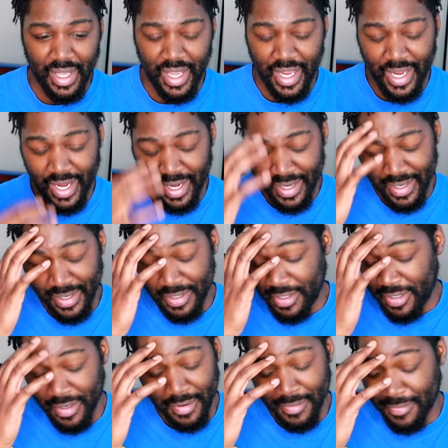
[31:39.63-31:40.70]
and
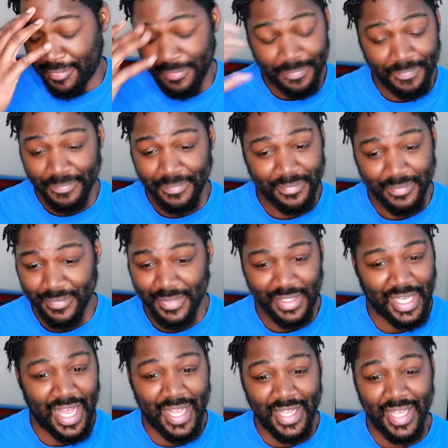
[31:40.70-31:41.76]
you know
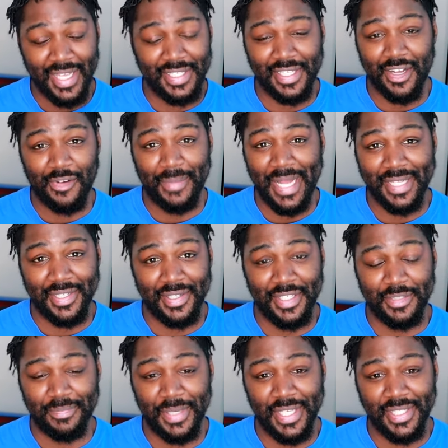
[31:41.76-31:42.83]
I guess, go back to
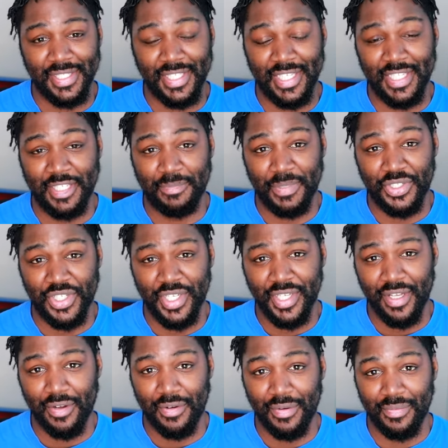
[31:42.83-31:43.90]
his business in this
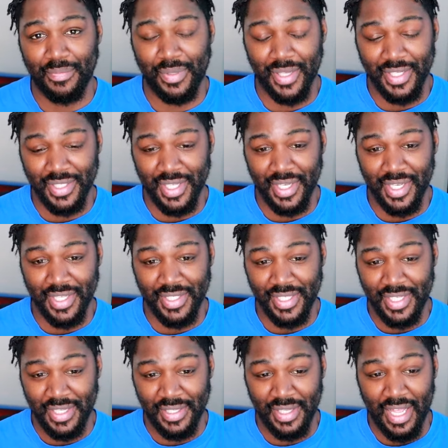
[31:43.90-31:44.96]
pachinko place that he's
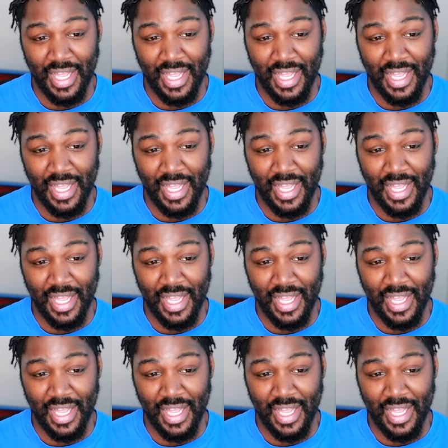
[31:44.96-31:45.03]
in.